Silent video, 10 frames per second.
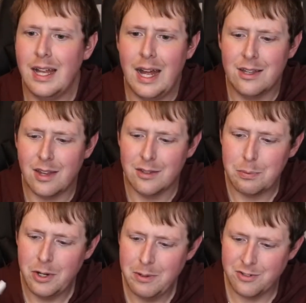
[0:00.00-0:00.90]
it's
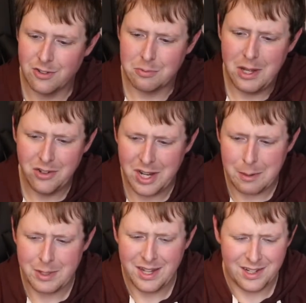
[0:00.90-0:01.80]
pretty much the smell that
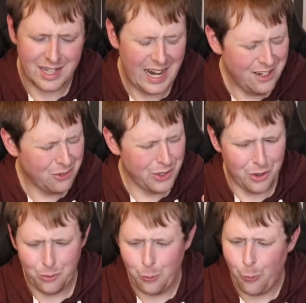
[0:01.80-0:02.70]
I'm getting, and I don't
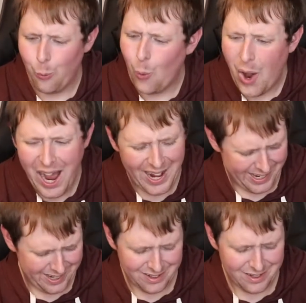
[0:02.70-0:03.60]
know
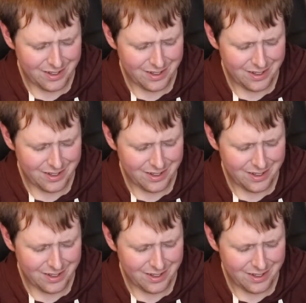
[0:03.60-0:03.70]
why.